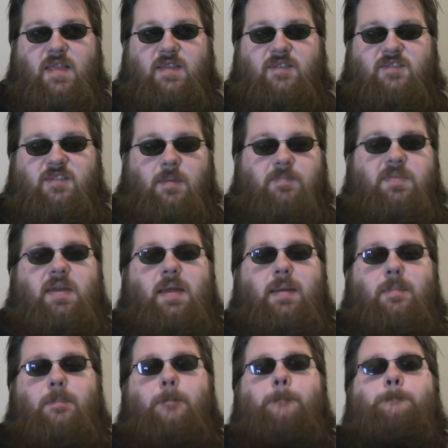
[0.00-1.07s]

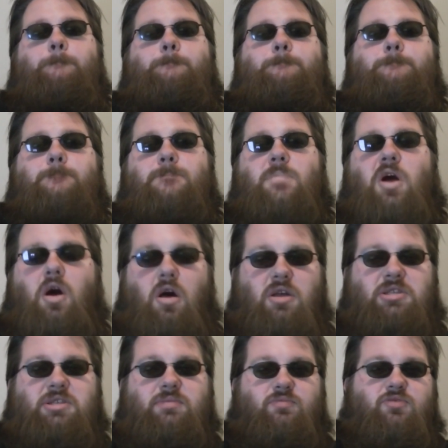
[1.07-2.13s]
Something
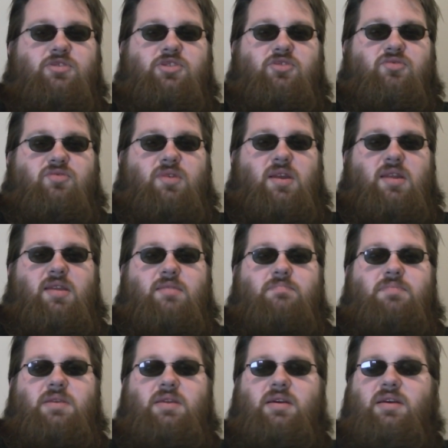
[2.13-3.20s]
awesome was created
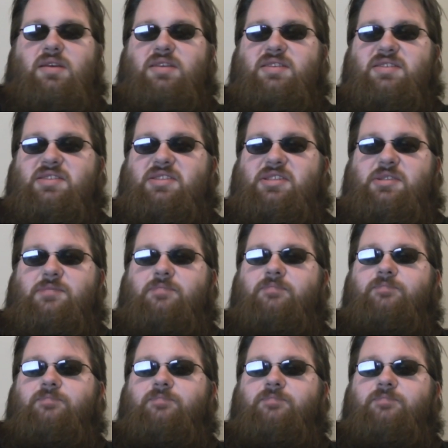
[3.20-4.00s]
because